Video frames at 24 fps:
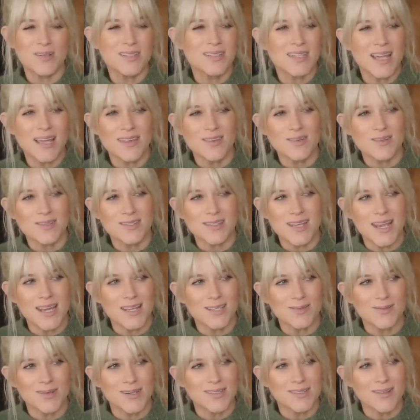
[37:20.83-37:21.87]
would say there's
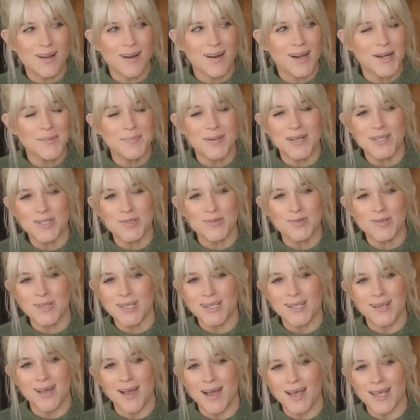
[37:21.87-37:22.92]
days where it's hard but it's
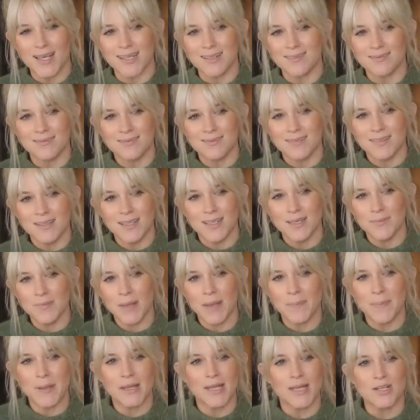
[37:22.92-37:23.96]
really not it
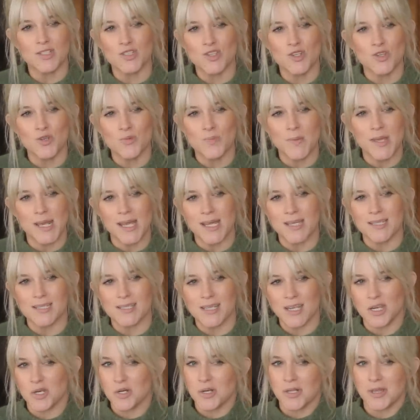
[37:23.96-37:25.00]
might be like two
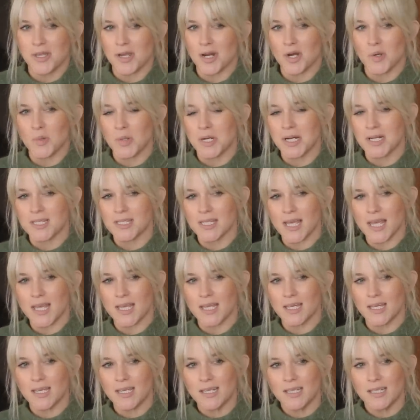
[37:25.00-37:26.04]
minutes here and there where it's
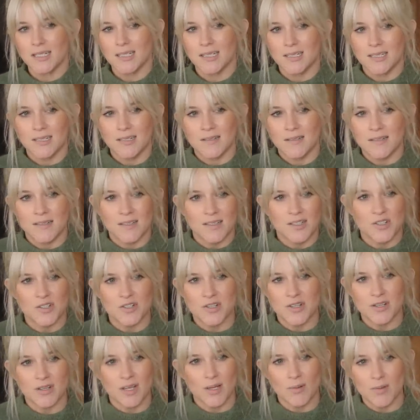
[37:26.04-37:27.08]
like
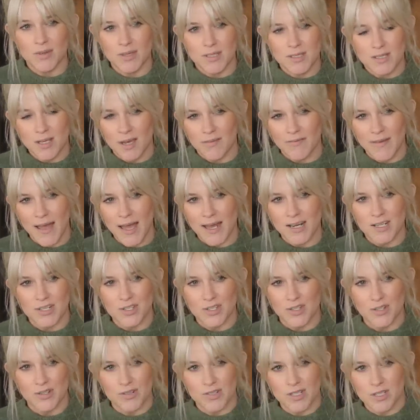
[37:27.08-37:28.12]
you're dealing with a tough
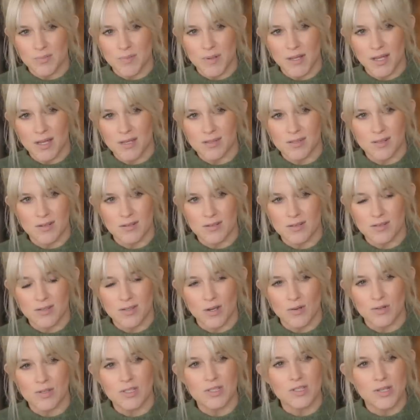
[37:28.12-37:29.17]
attitude just because they're
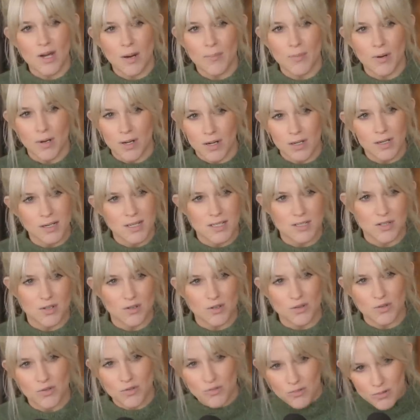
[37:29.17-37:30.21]
so stubborn because
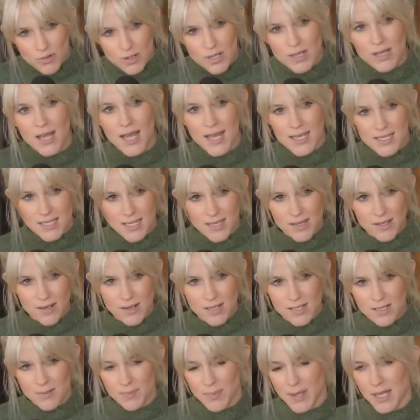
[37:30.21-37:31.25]
they're realizing
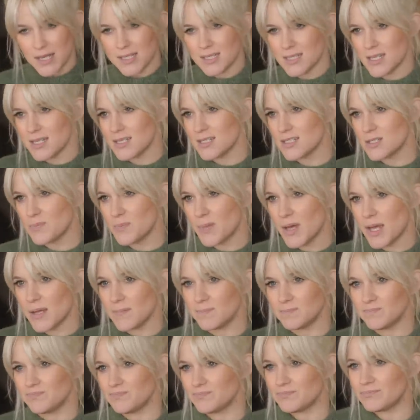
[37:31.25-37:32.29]
their independence
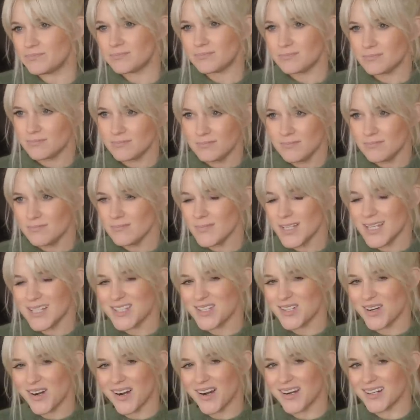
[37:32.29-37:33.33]
but
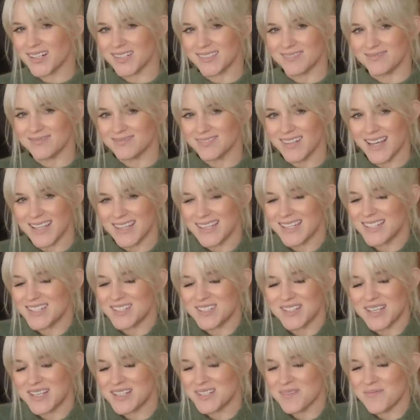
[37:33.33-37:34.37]
it's not hard. I think yeah.
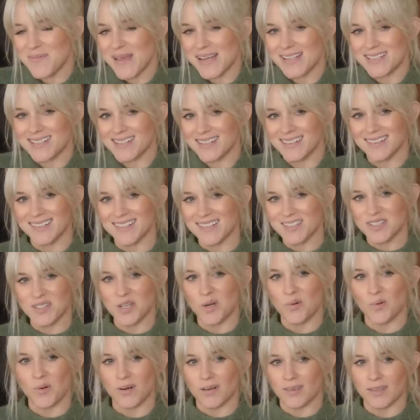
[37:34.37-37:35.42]
it's it's amazing. It's
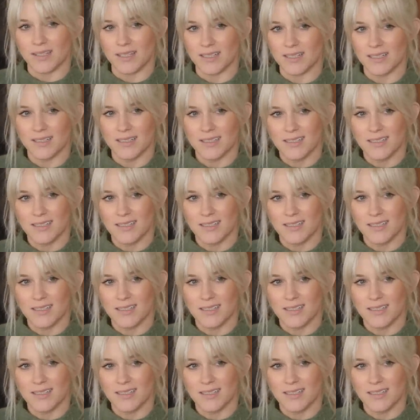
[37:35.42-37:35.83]
so worth it.